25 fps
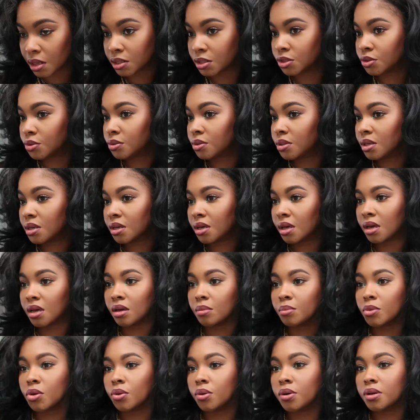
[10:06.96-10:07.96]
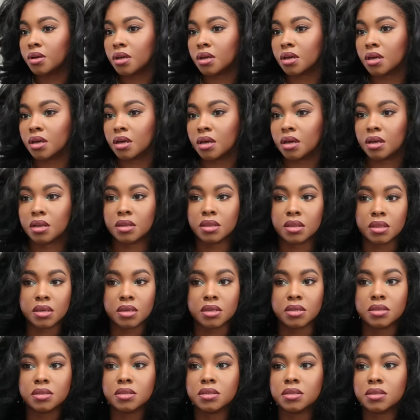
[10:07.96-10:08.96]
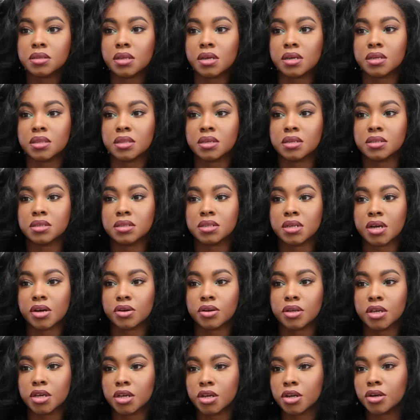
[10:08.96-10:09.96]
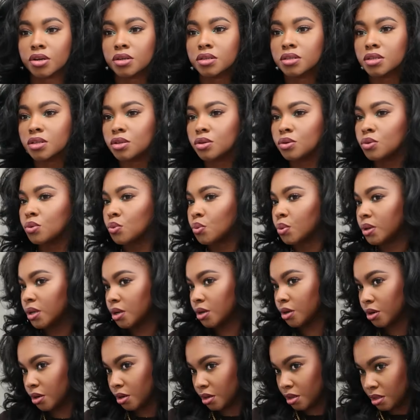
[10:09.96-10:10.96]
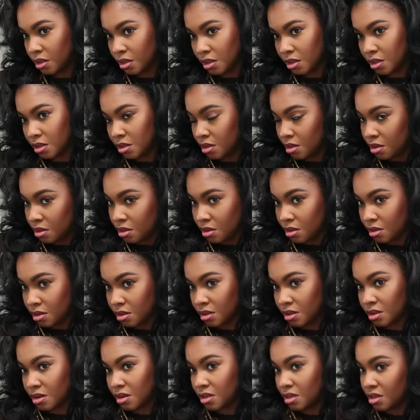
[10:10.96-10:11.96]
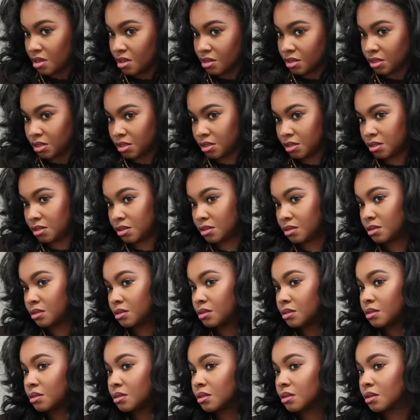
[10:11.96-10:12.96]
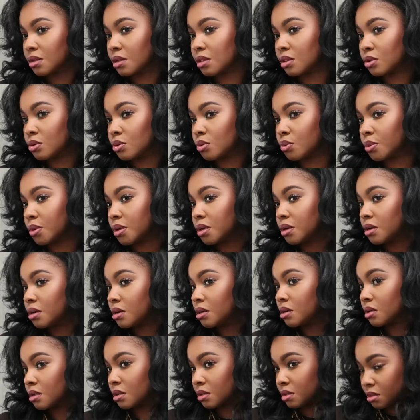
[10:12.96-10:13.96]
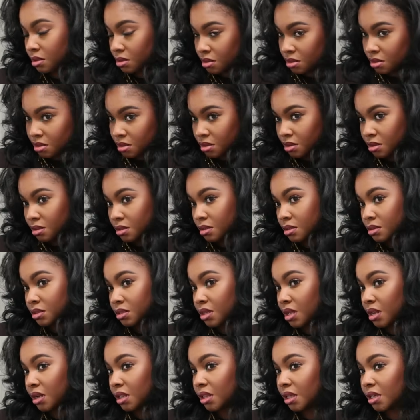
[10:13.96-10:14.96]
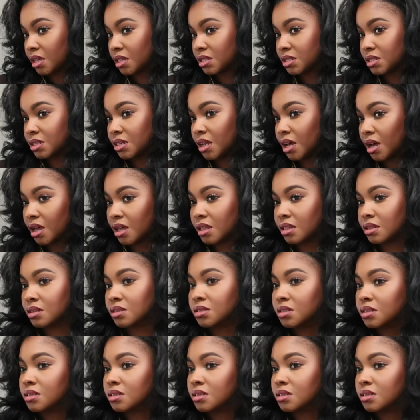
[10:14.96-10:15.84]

I do think I am going to cut these like this down here. It's a little weird. It hits a little weird. It's kind of like it's not